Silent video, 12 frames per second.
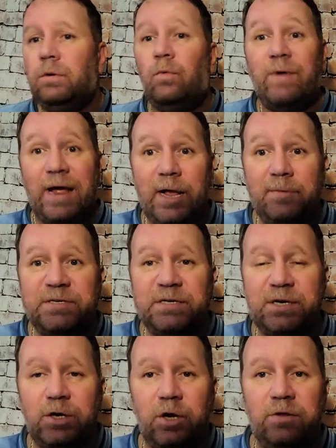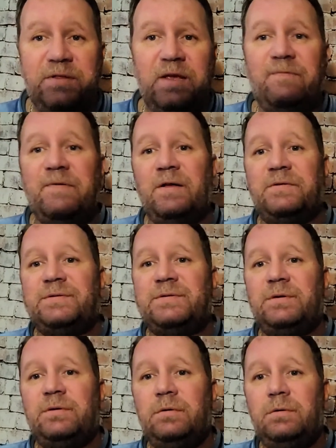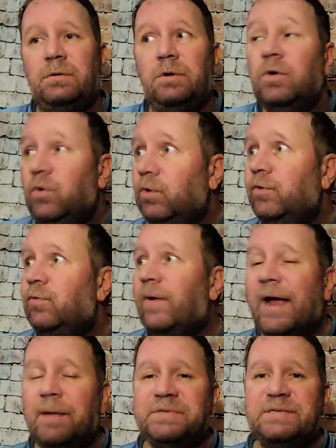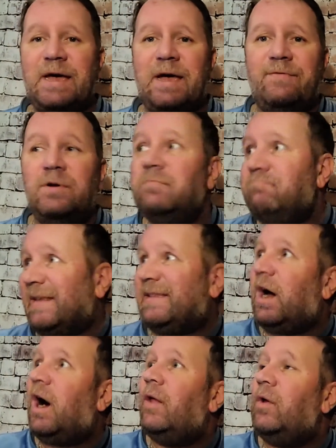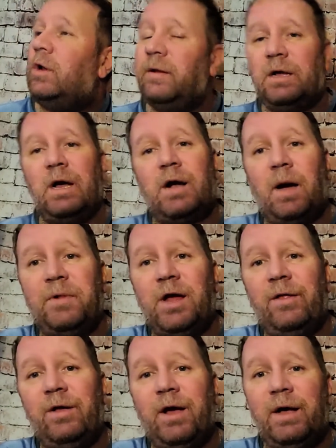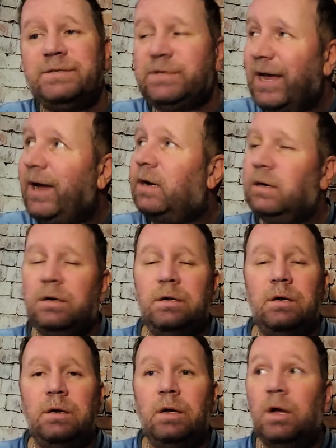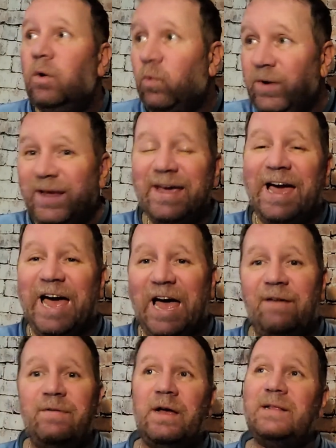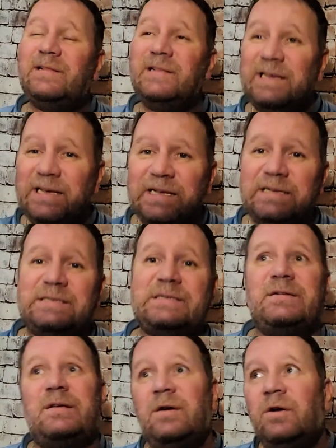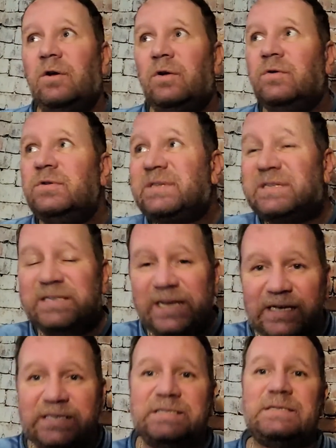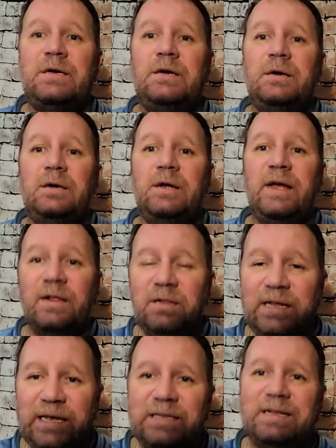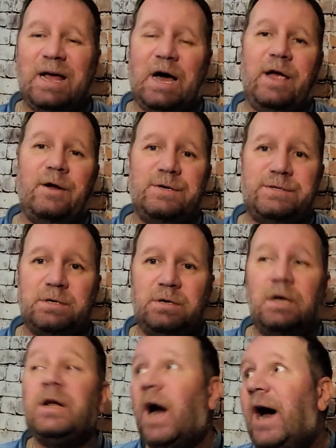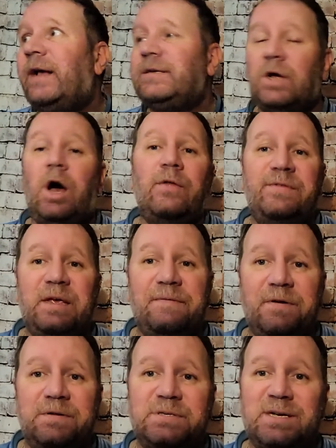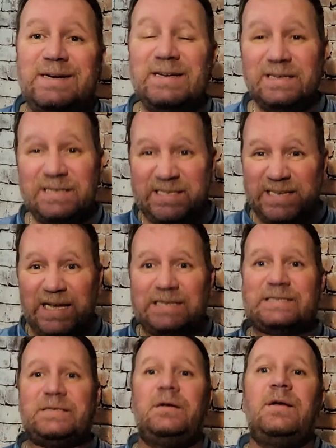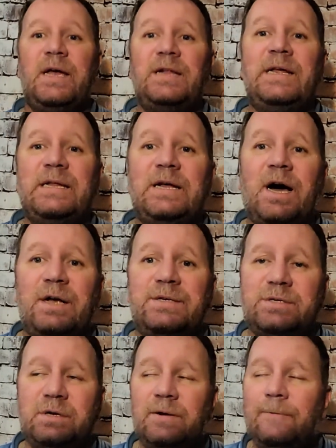Rams has a good defense. Who do Rams have? McDonald and a couple other guys? Yeah. We have at least 6 elite guys on defense. 6 elite guys.